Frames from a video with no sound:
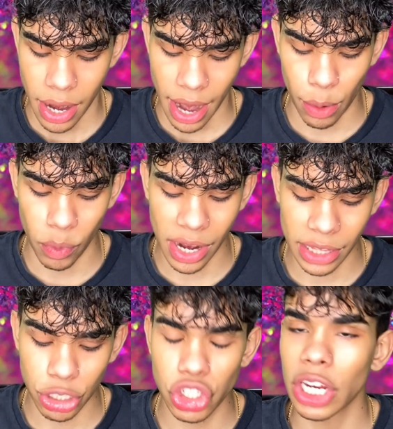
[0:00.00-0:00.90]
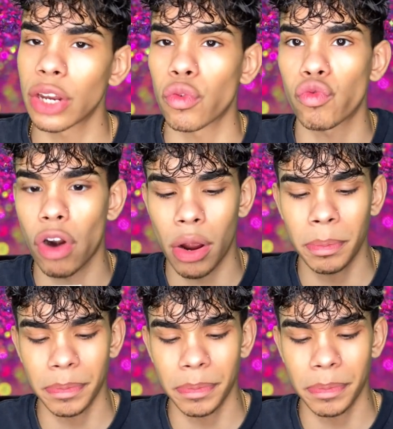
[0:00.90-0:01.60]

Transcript: And we got the shade Rum.